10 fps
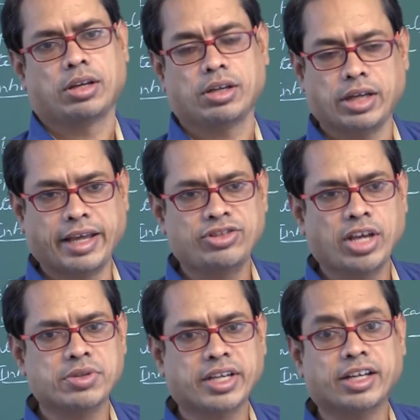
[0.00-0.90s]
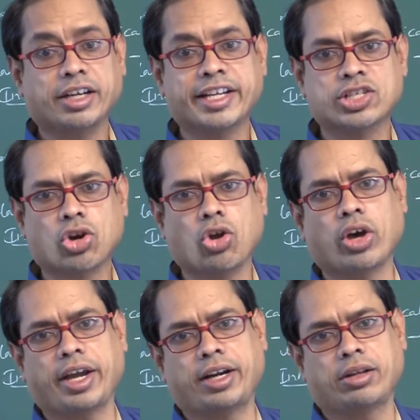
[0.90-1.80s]
enzymes get
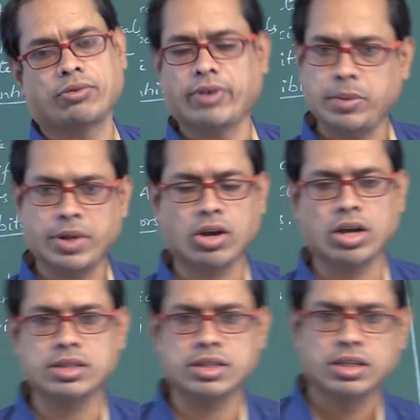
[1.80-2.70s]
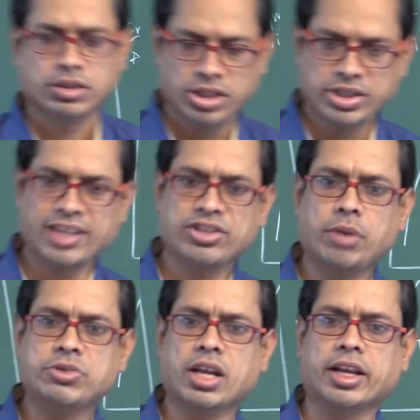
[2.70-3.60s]
destroyed. Why? Because these
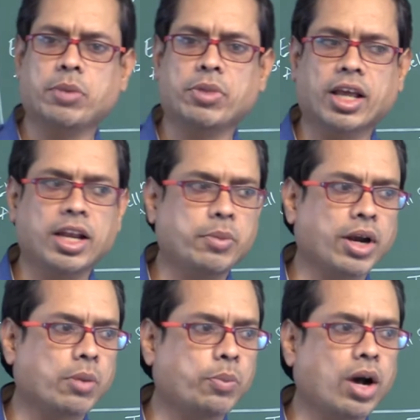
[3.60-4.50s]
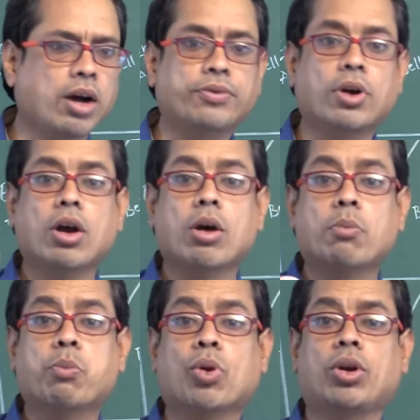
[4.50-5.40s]
enzymes are chemically made up
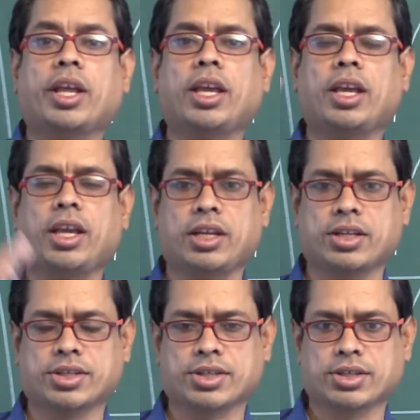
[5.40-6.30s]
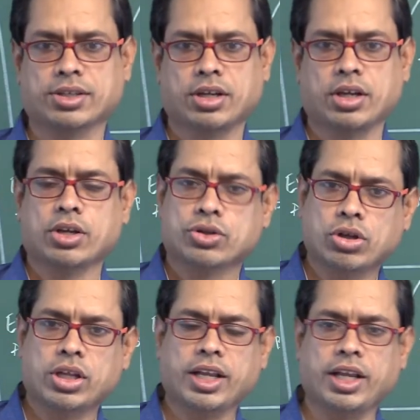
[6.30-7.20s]
of proteins.
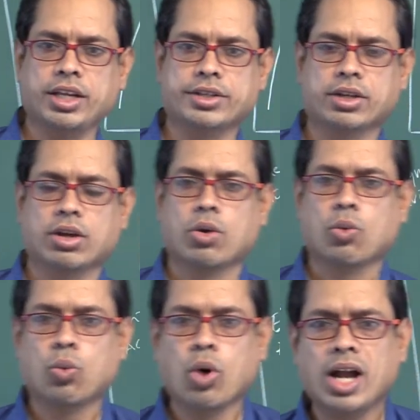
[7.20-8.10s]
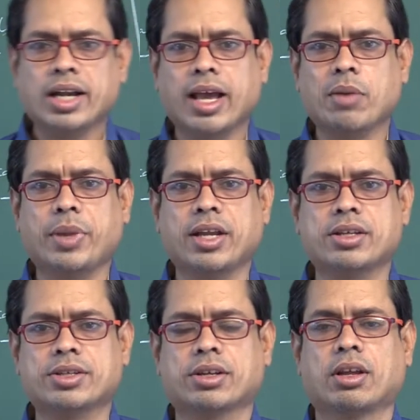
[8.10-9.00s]
So that is what
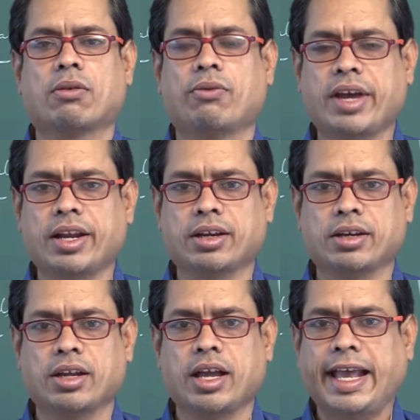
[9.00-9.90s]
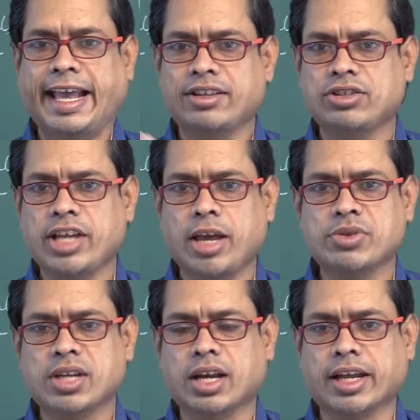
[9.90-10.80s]
happens when
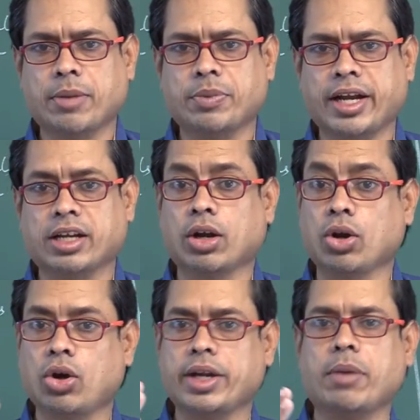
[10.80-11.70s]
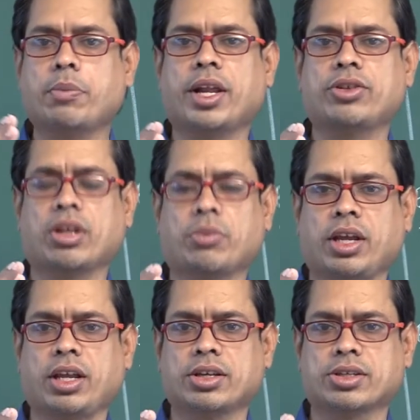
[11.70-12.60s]
enzymes are kept at low temperature
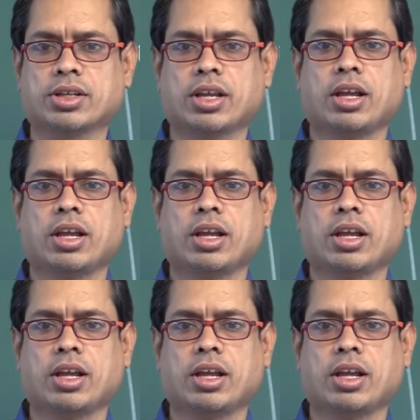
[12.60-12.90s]
means,